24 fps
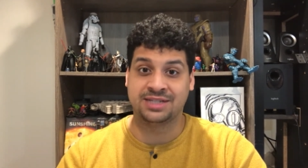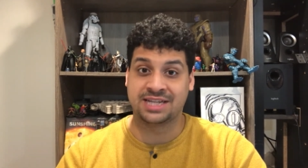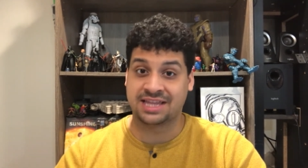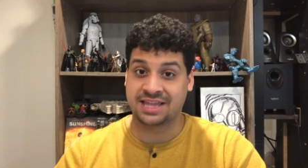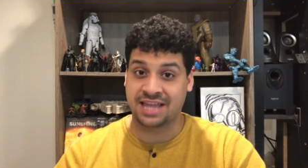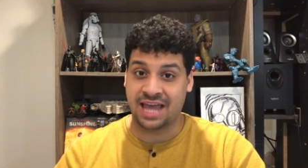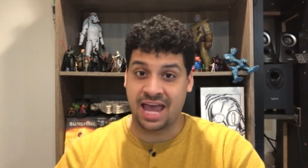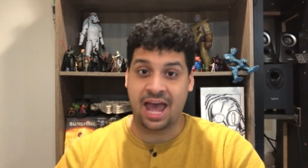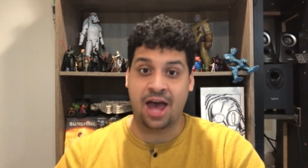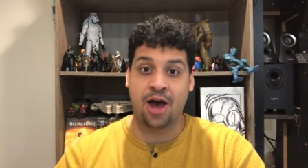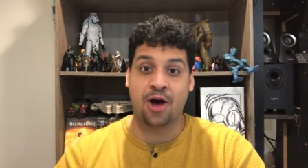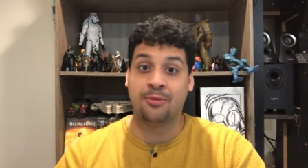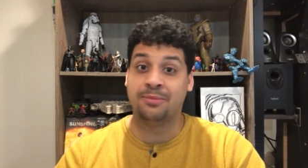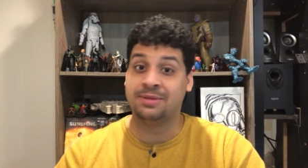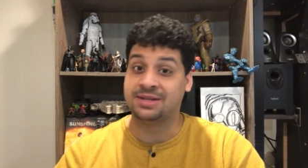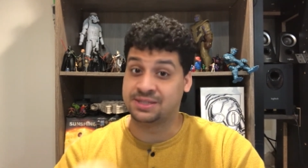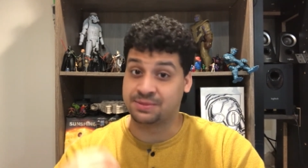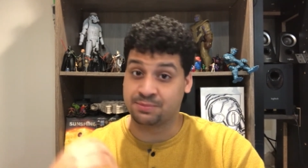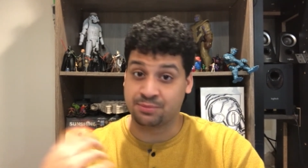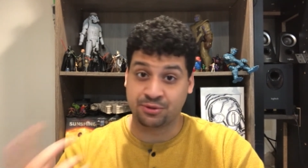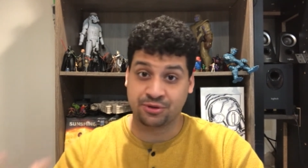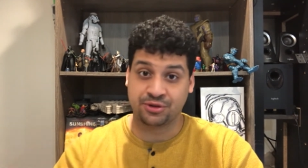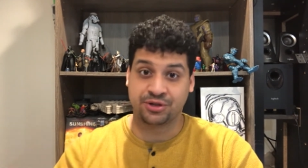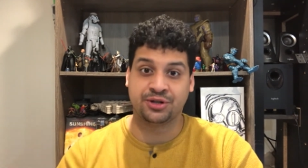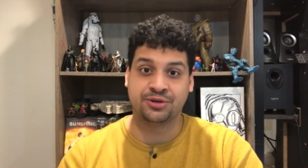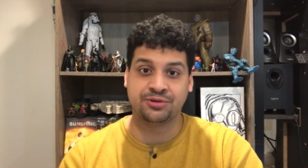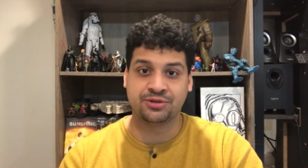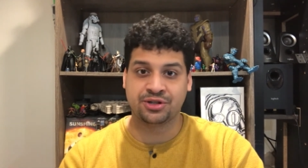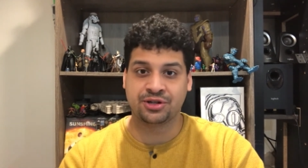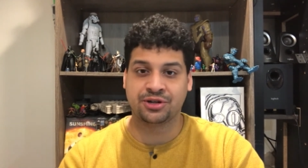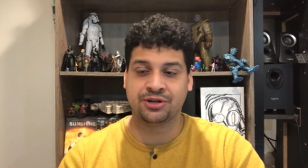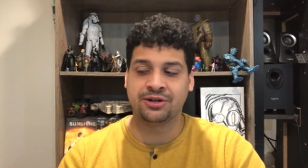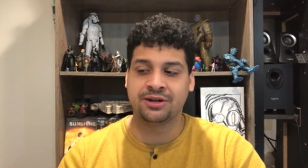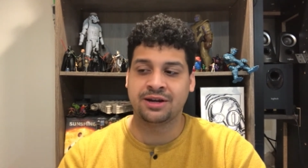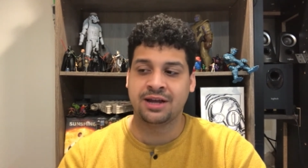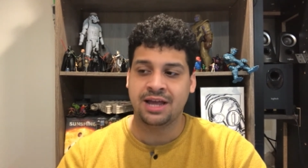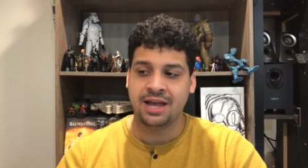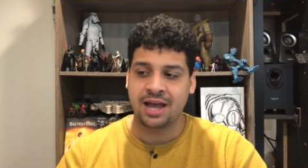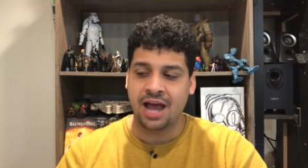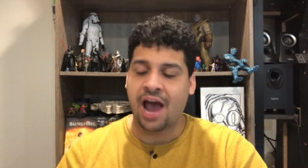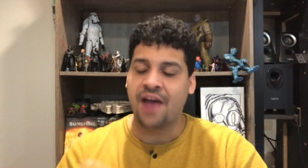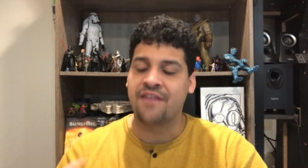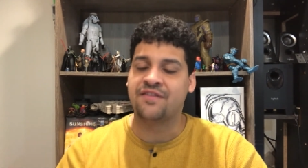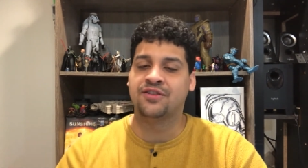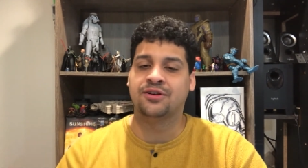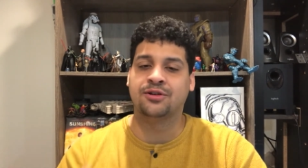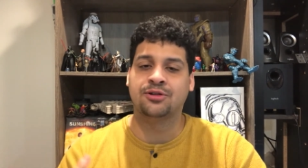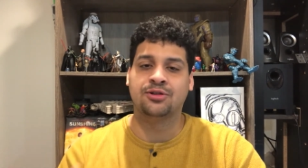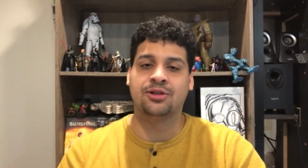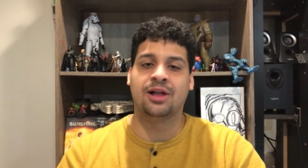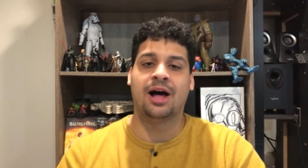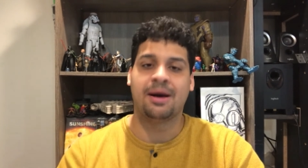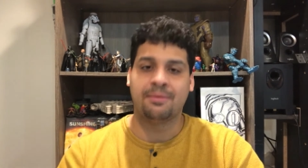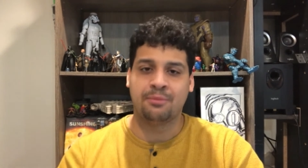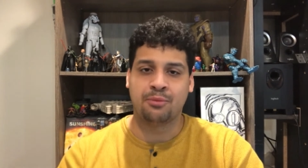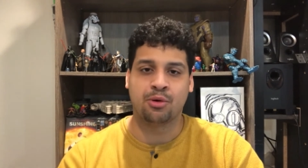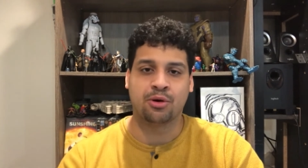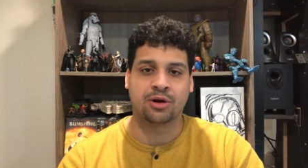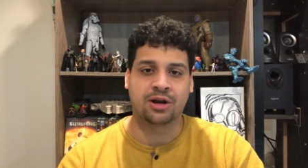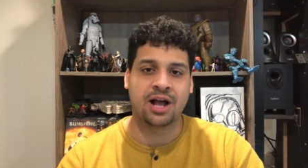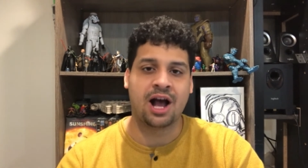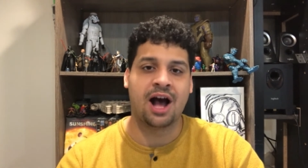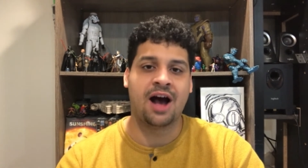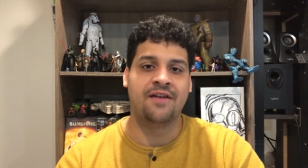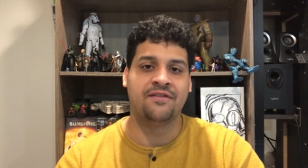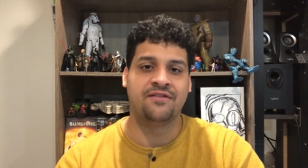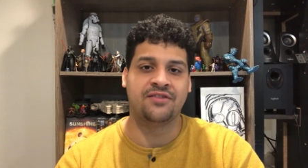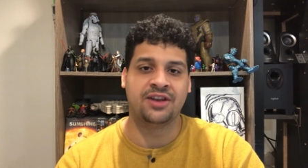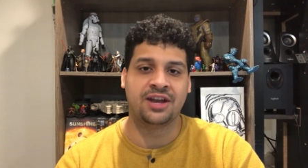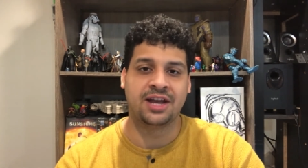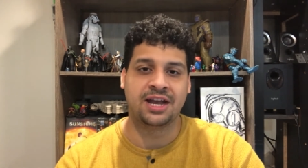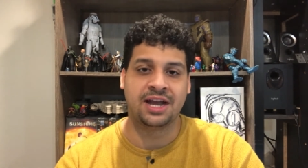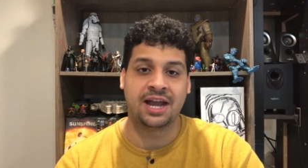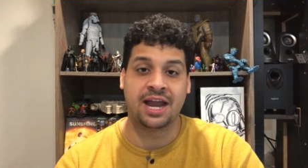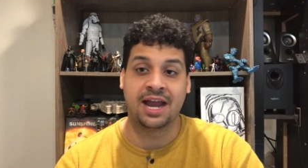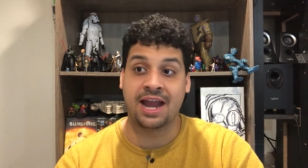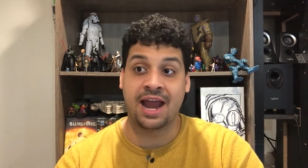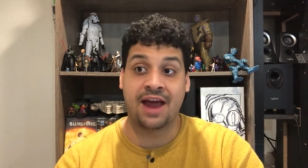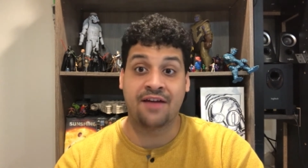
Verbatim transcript: was at the helm as a producer, I feel a lot more confident.